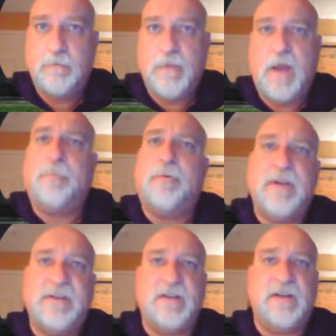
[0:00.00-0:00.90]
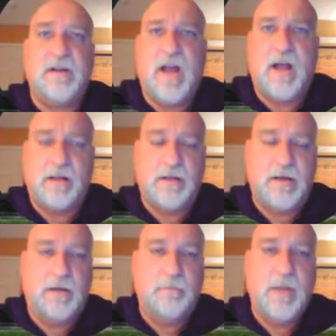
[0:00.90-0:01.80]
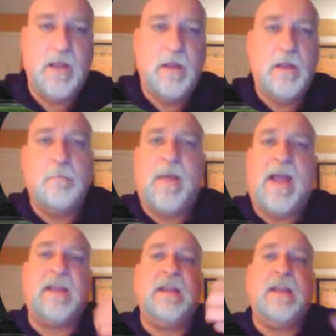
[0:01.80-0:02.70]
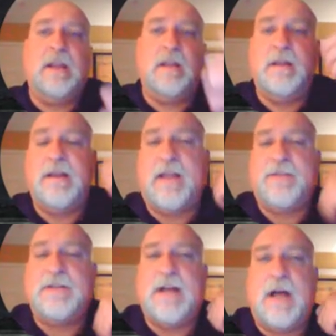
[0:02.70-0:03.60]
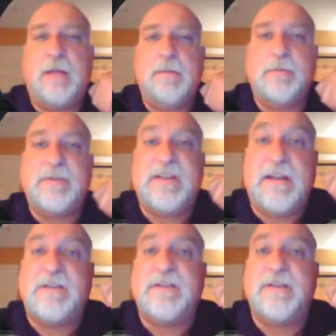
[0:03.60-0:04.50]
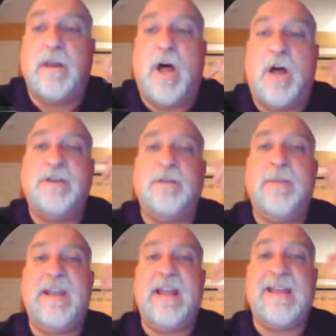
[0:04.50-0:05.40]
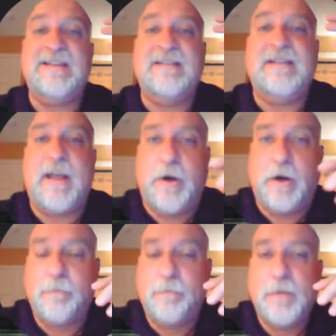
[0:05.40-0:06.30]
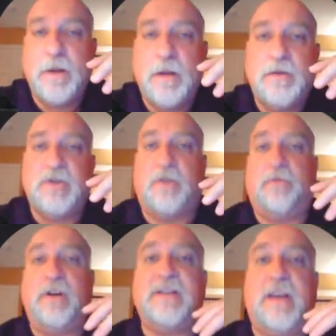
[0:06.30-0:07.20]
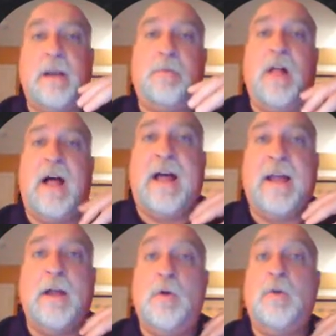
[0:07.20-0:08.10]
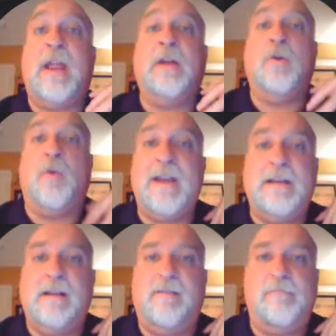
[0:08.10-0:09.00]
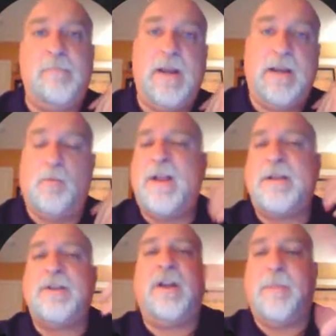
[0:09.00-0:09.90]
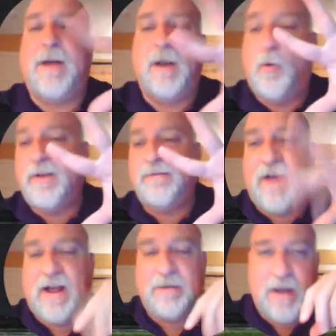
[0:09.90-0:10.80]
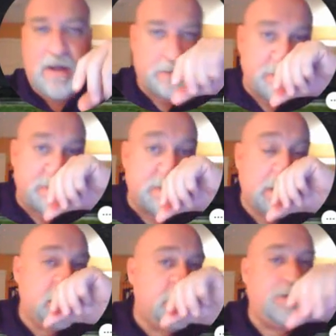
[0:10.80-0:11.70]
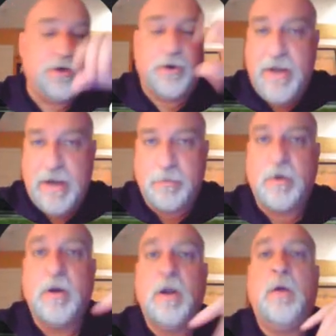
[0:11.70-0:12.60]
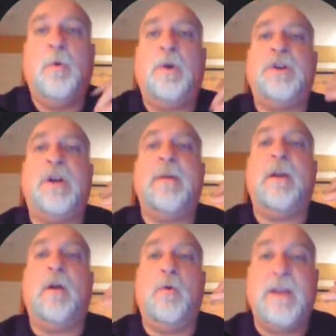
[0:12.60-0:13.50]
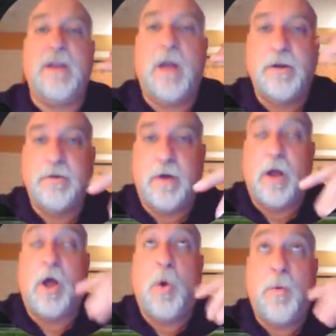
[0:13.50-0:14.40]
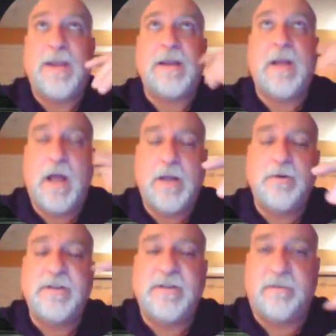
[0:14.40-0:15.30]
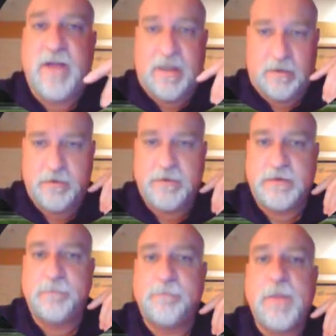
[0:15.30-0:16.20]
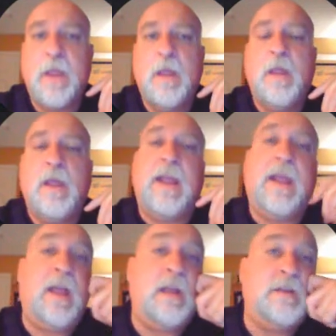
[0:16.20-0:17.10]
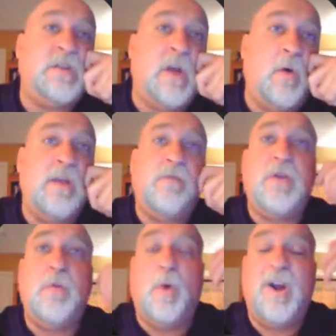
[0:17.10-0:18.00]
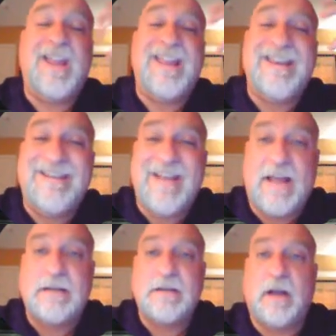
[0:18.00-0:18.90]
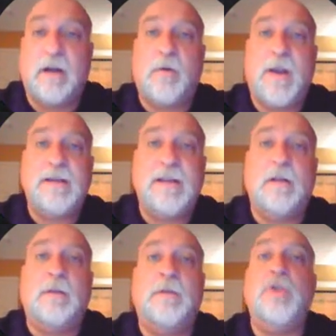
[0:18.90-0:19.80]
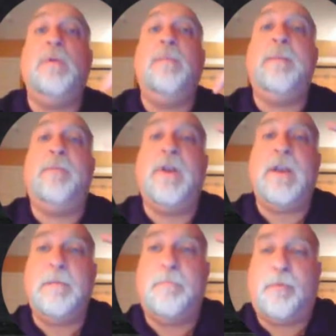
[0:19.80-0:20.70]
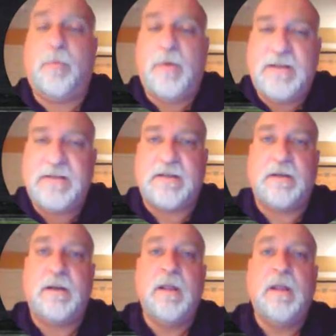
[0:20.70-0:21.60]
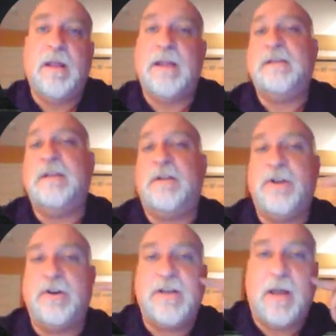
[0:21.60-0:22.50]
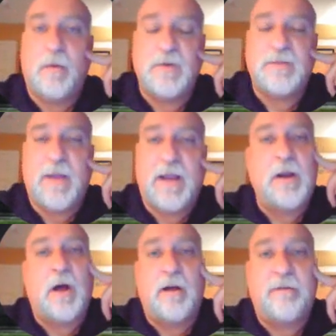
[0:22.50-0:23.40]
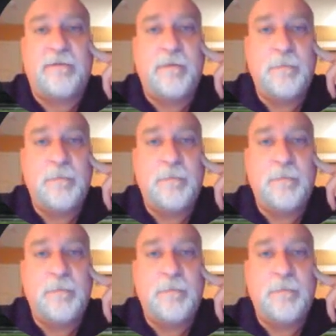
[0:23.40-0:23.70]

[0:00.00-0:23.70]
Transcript: A prison colony. Back in England at the time, it was against the law to be a debtor. So, for example, I owed a great deal of money. We're not talking about owing $5 to your neighbor. We're talking about owing hundreds of dollars. And so if you were in debt a great deal, you would be put in prison until your debt was paid off.